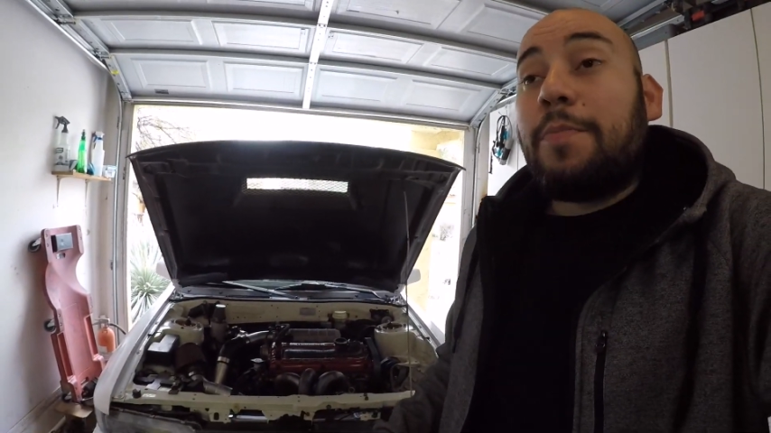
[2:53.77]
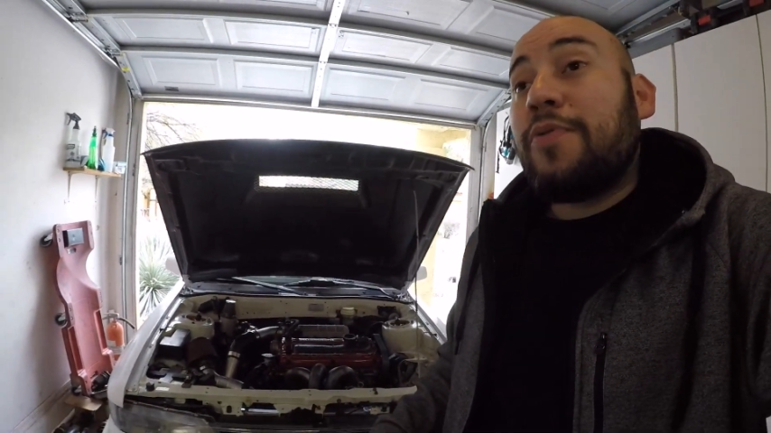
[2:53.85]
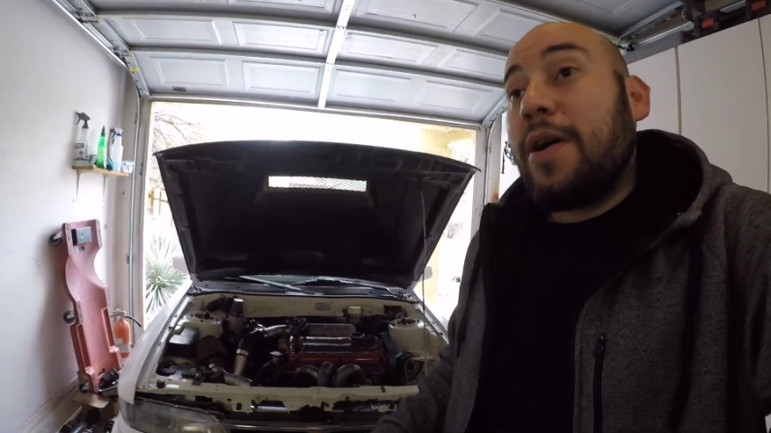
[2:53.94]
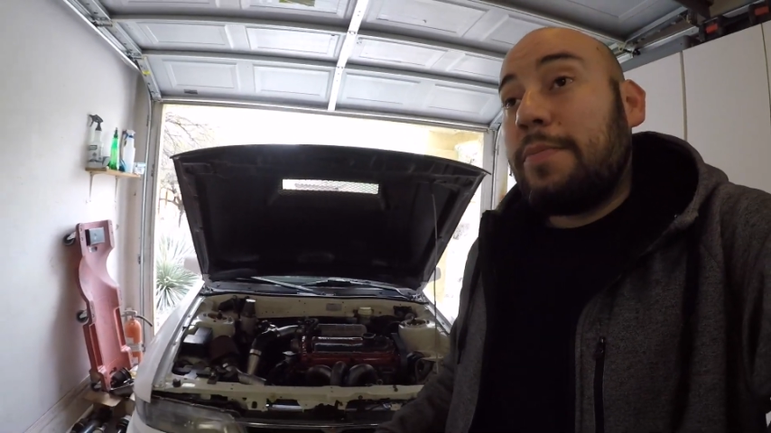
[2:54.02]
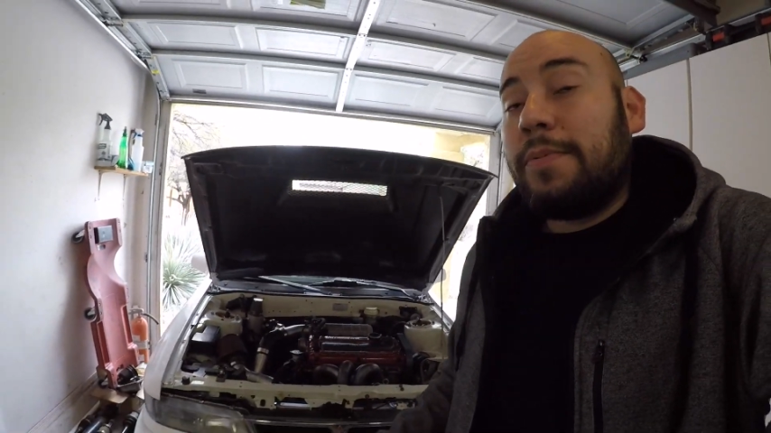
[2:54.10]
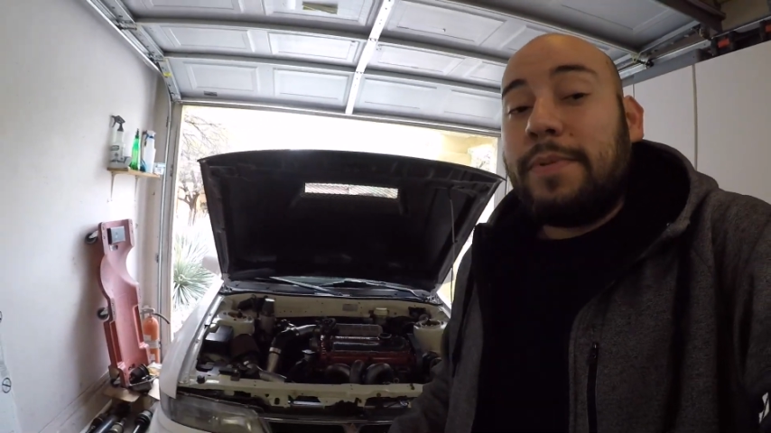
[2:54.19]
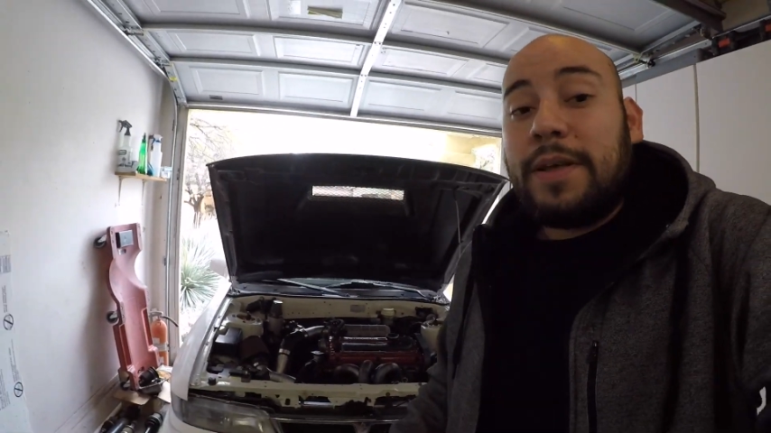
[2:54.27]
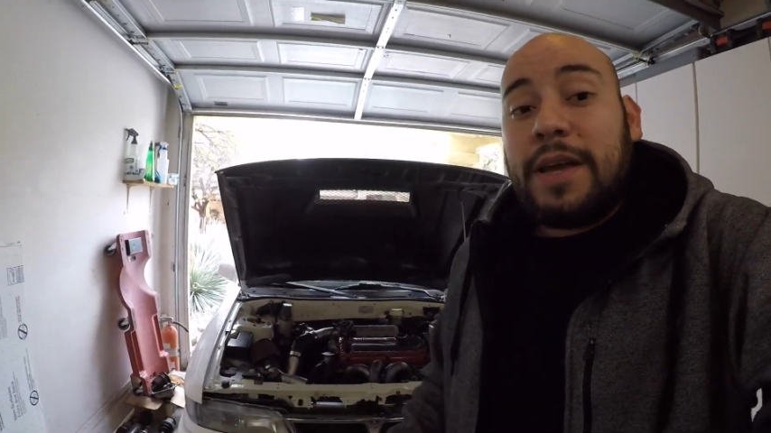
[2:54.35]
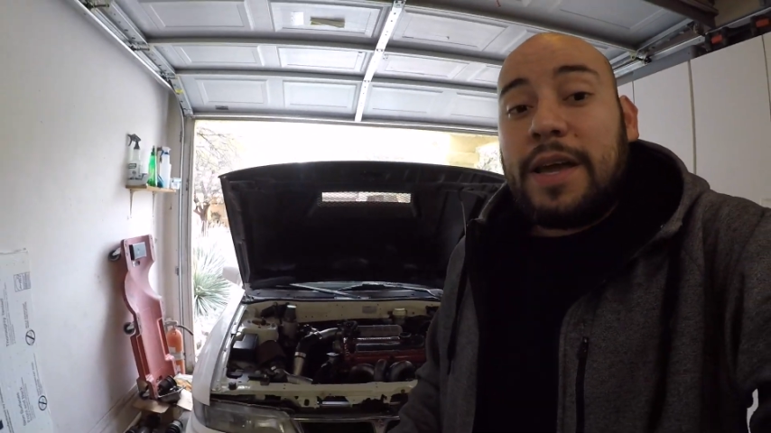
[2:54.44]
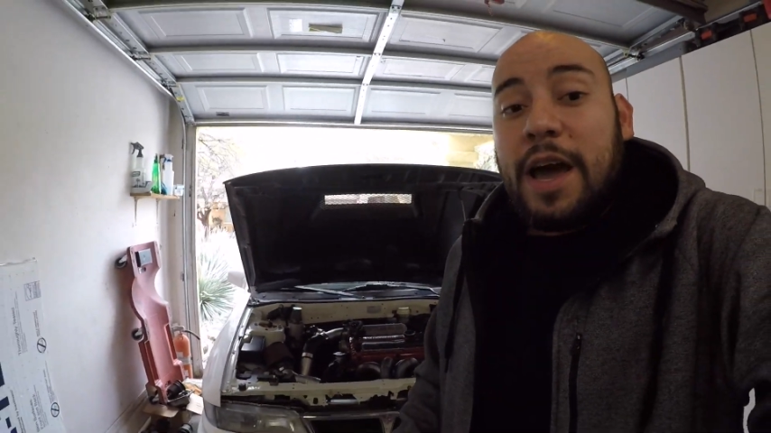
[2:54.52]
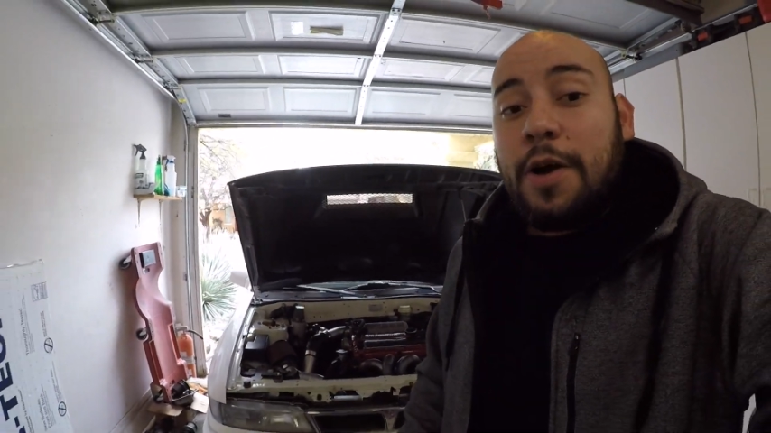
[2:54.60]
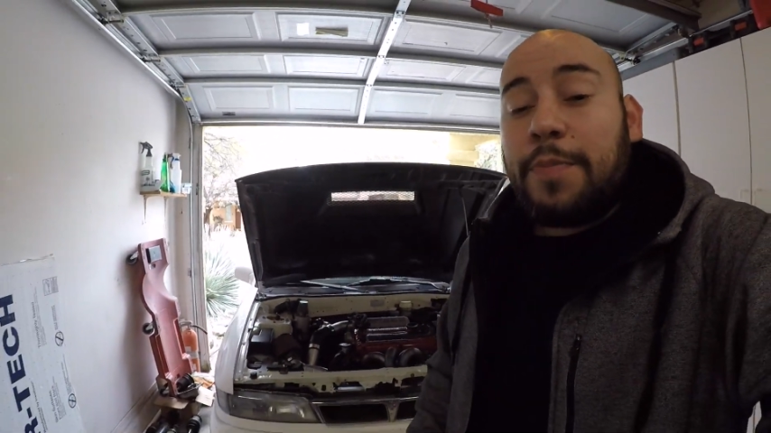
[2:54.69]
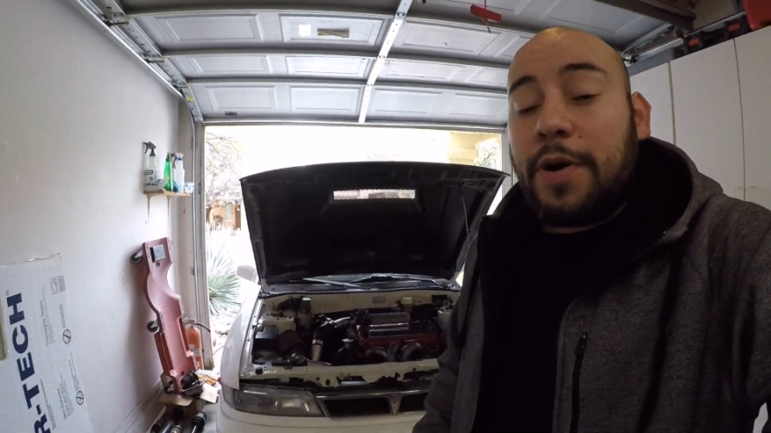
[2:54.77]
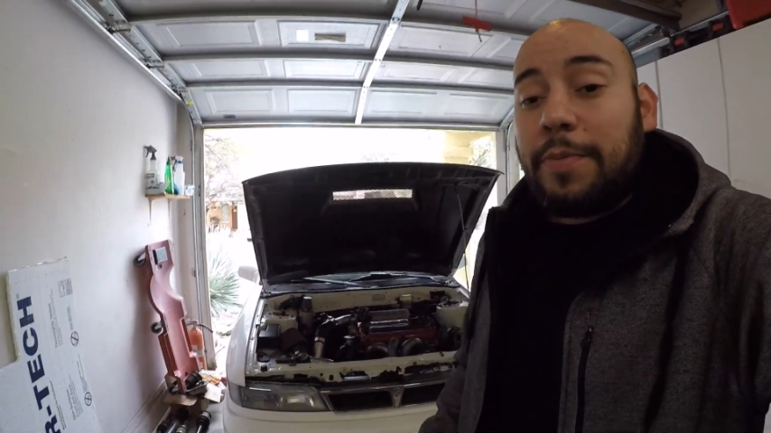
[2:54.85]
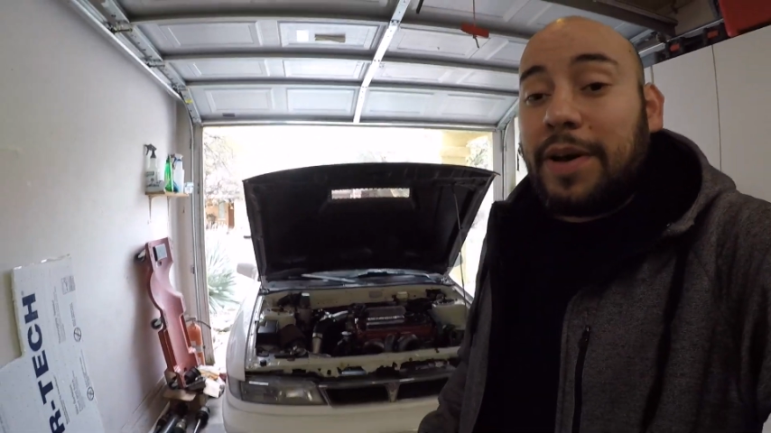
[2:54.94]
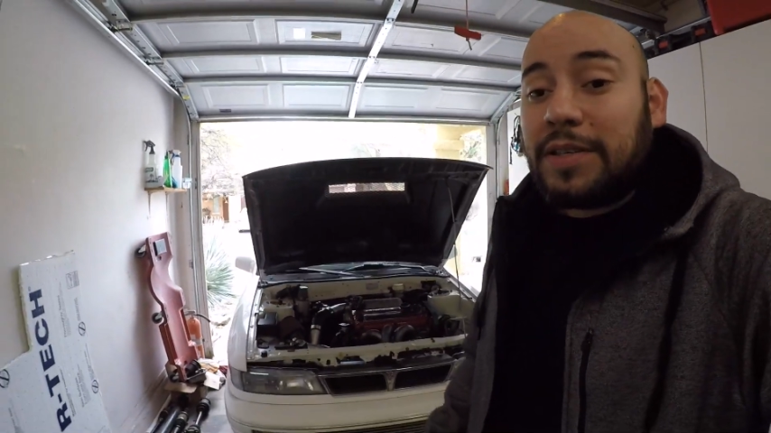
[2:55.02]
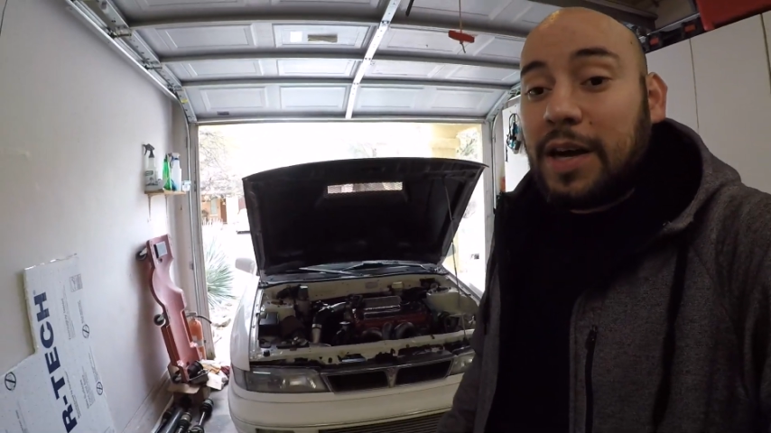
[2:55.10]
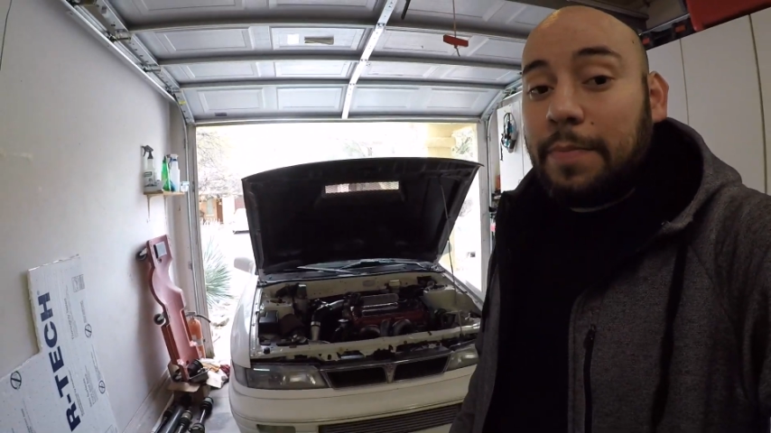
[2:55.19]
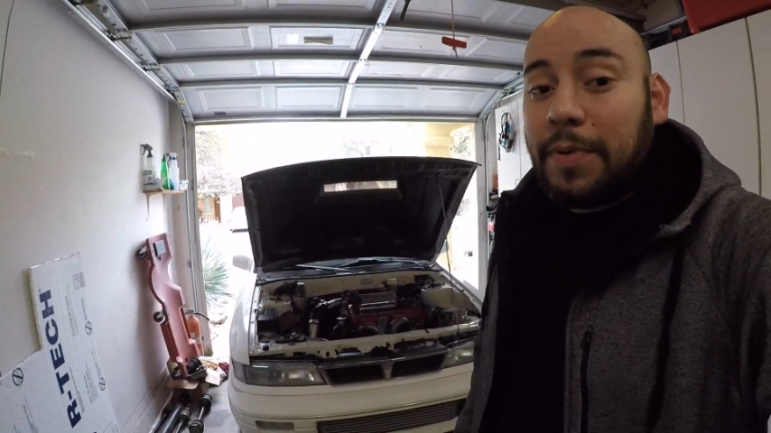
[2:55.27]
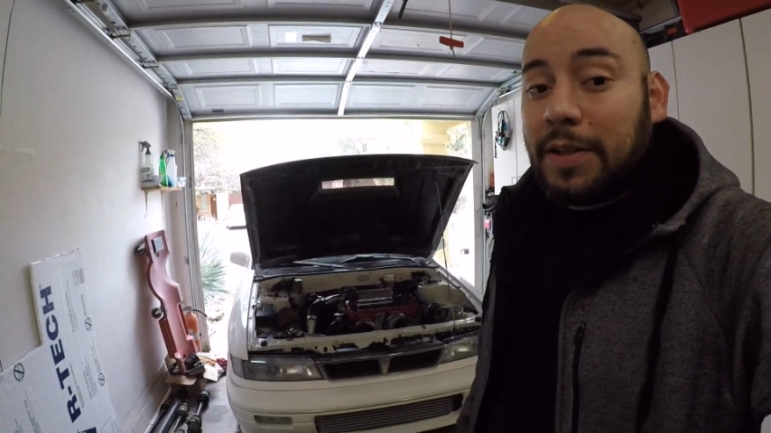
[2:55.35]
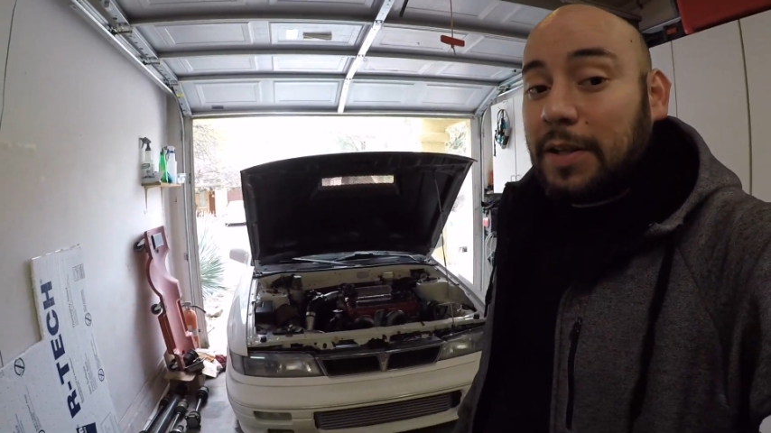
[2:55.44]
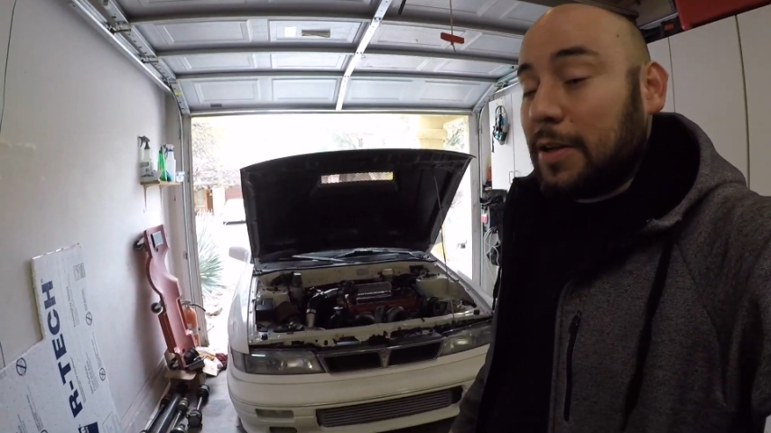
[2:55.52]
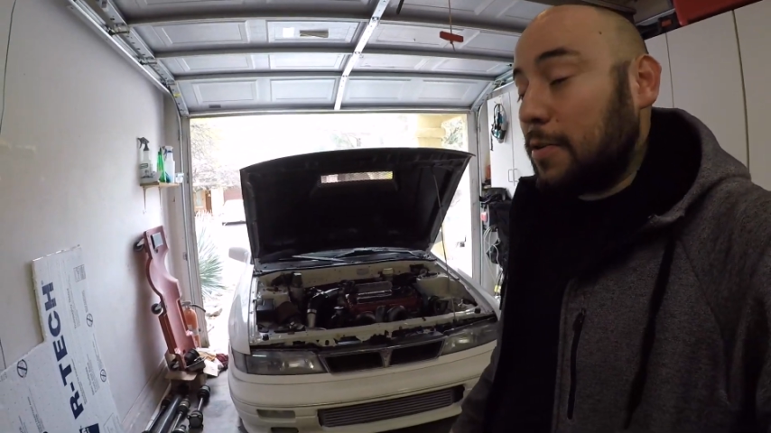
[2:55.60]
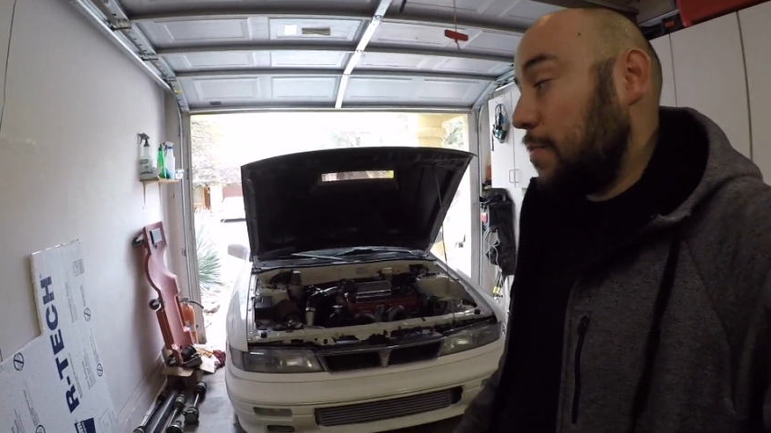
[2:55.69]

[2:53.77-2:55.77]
probably help out my top end a little